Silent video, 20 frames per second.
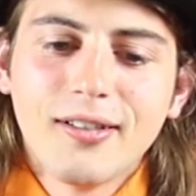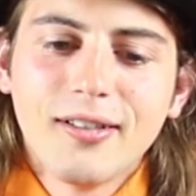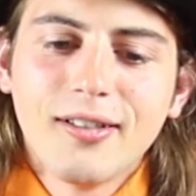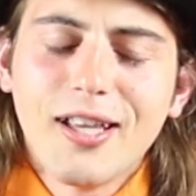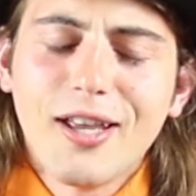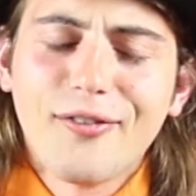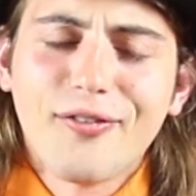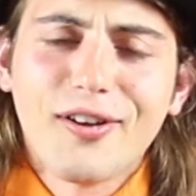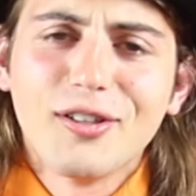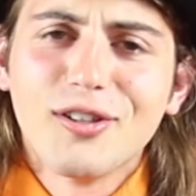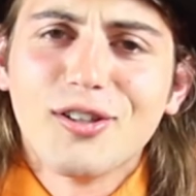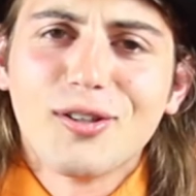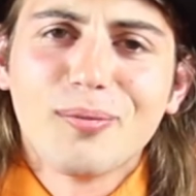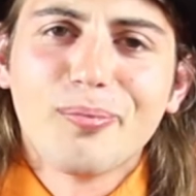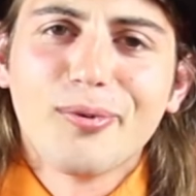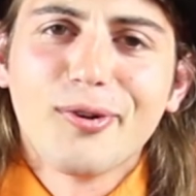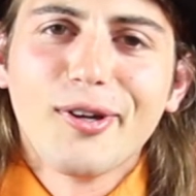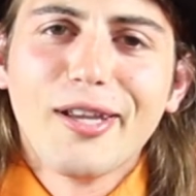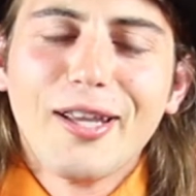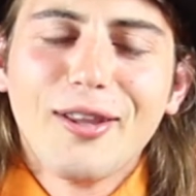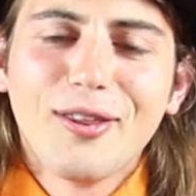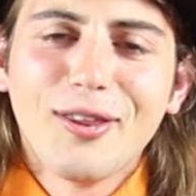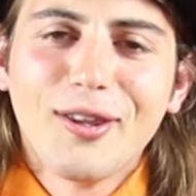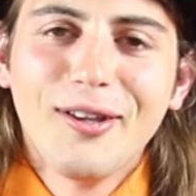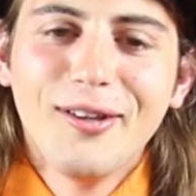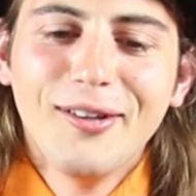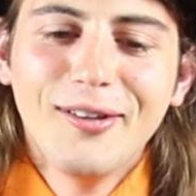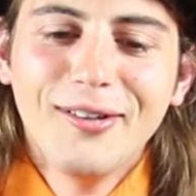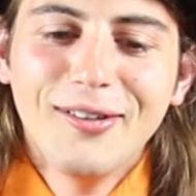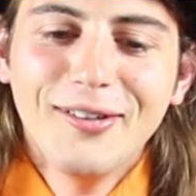If I just breathe,
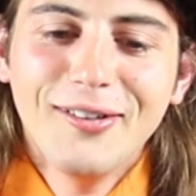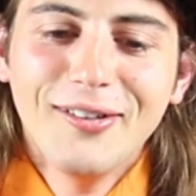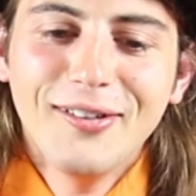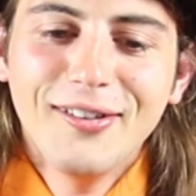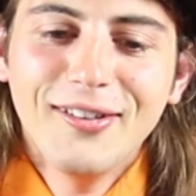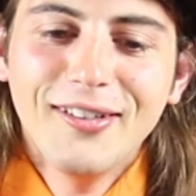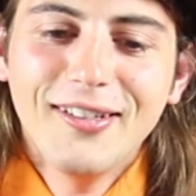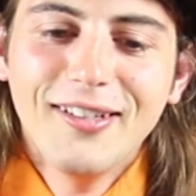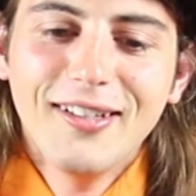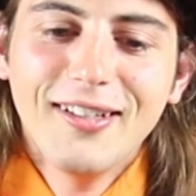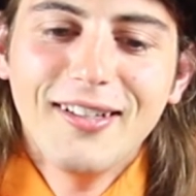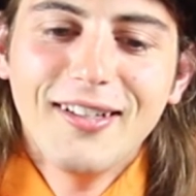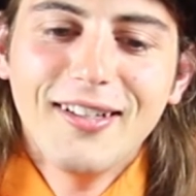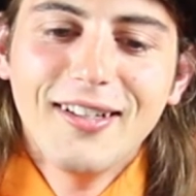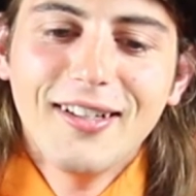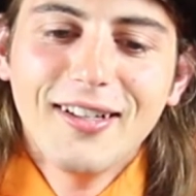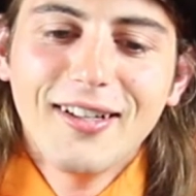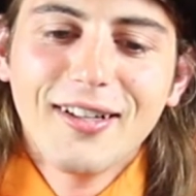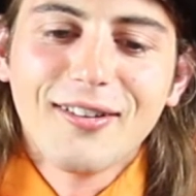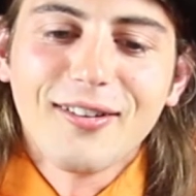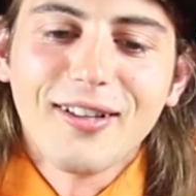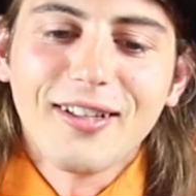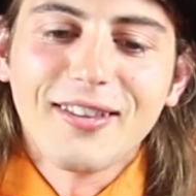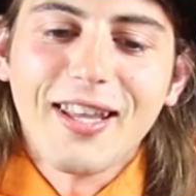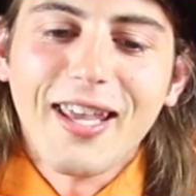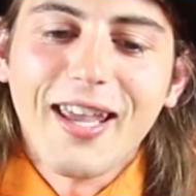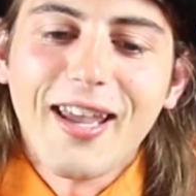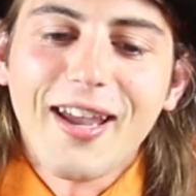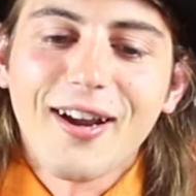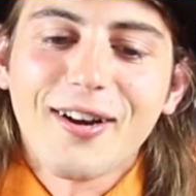let
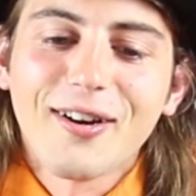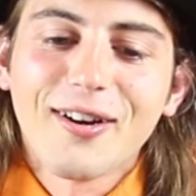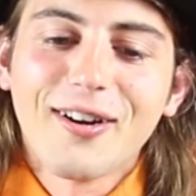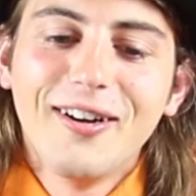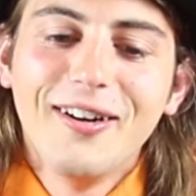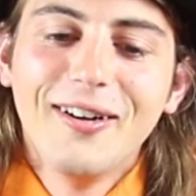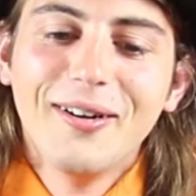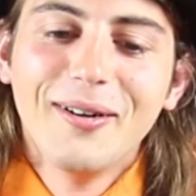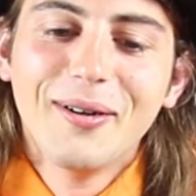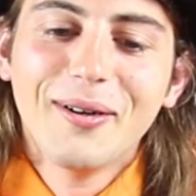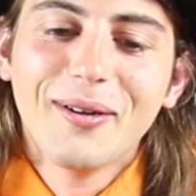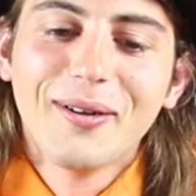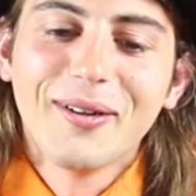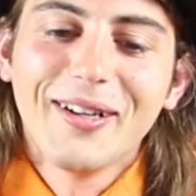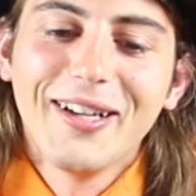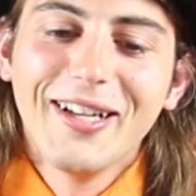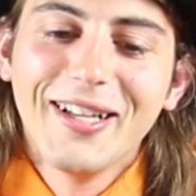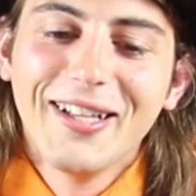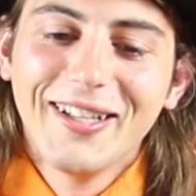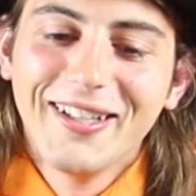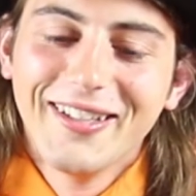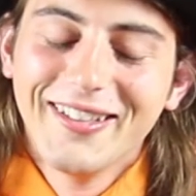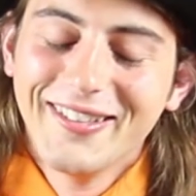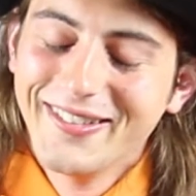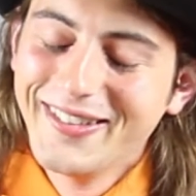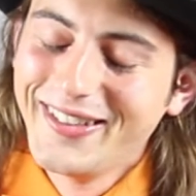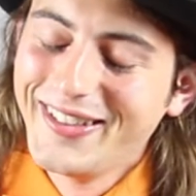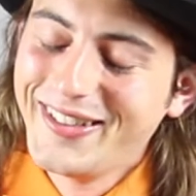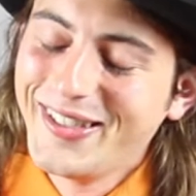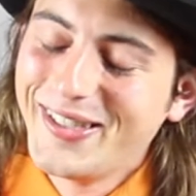the air,
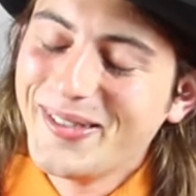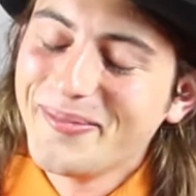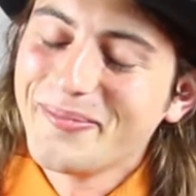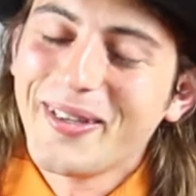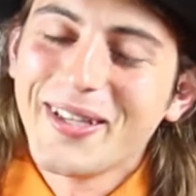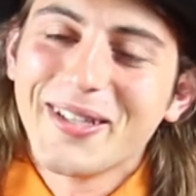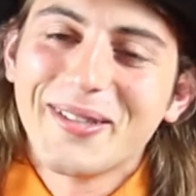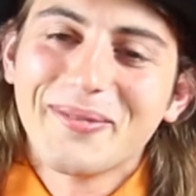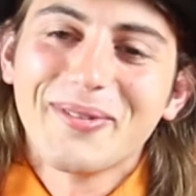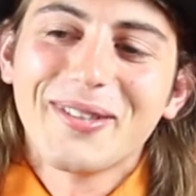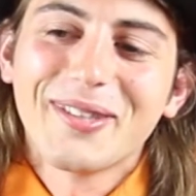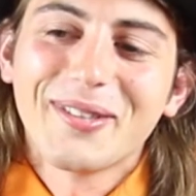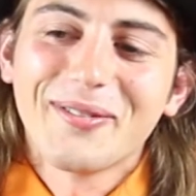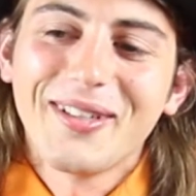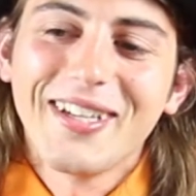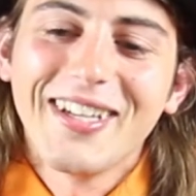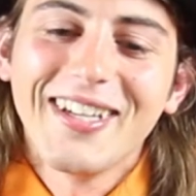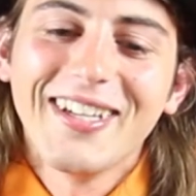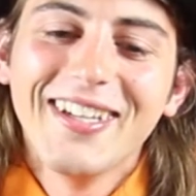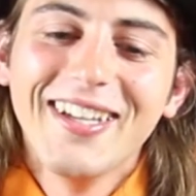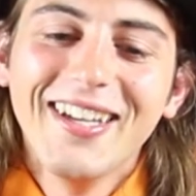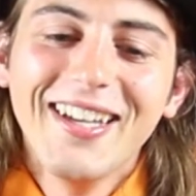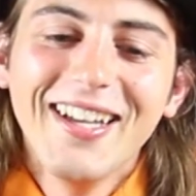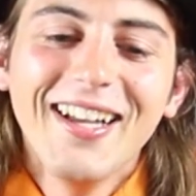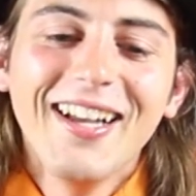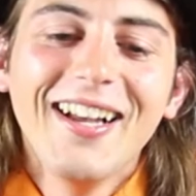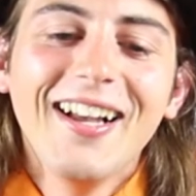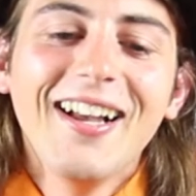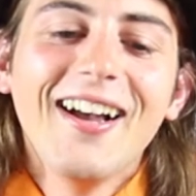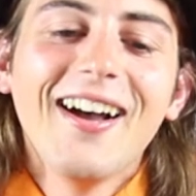space between,
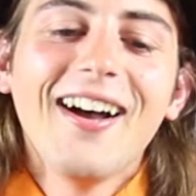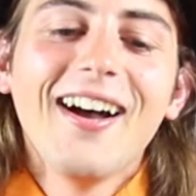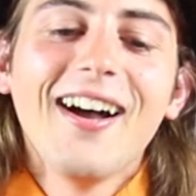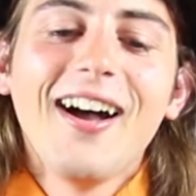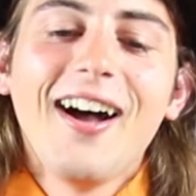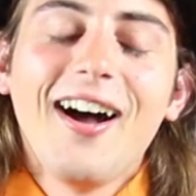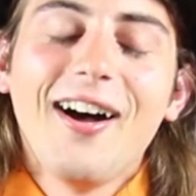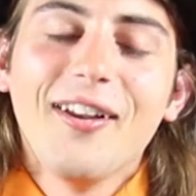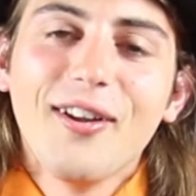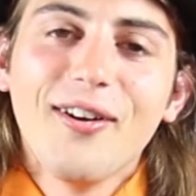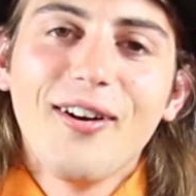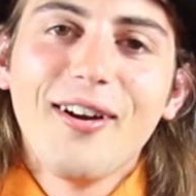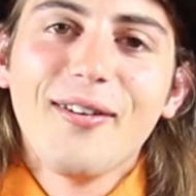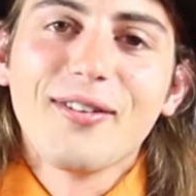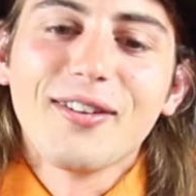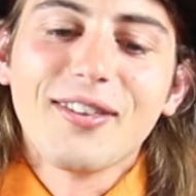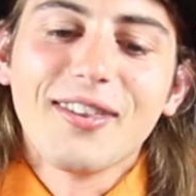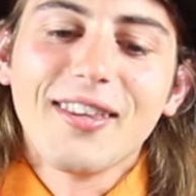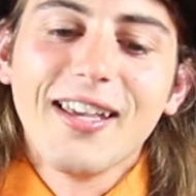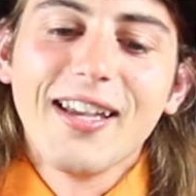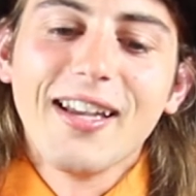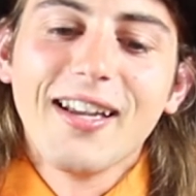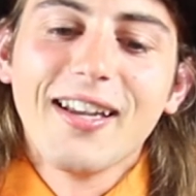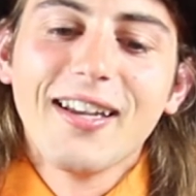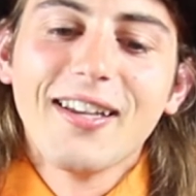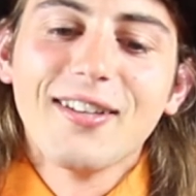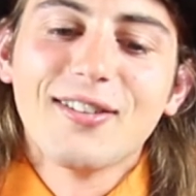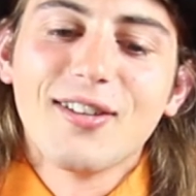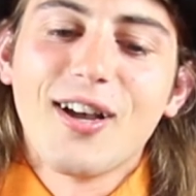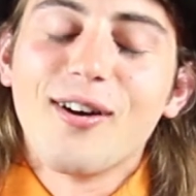I'll know everything
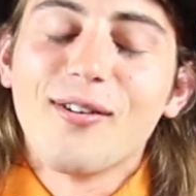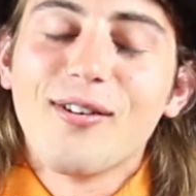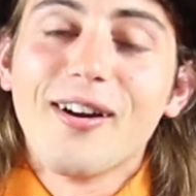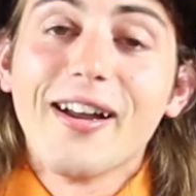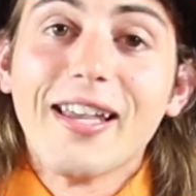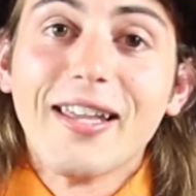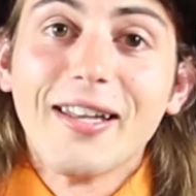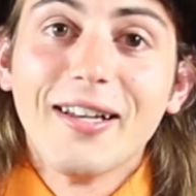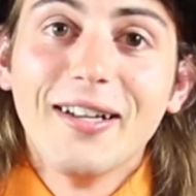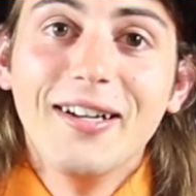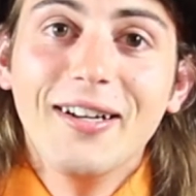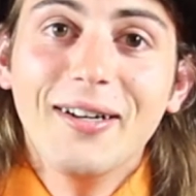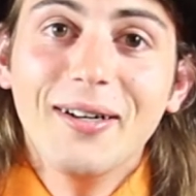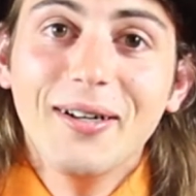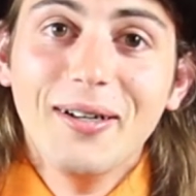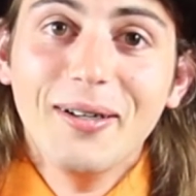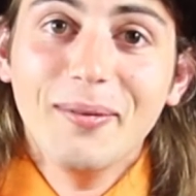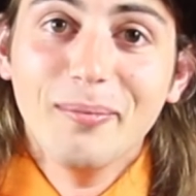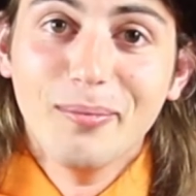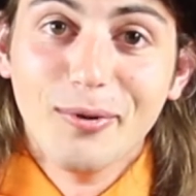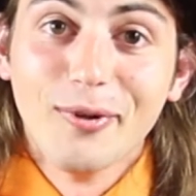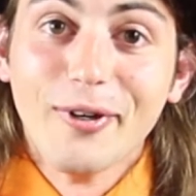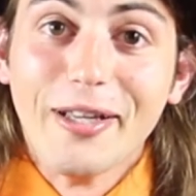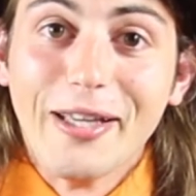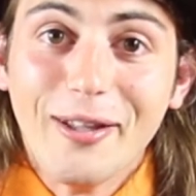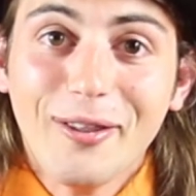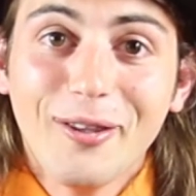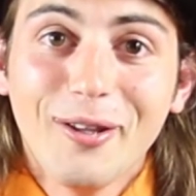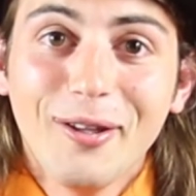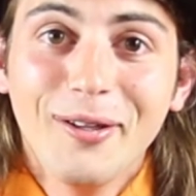is all right. Breathe.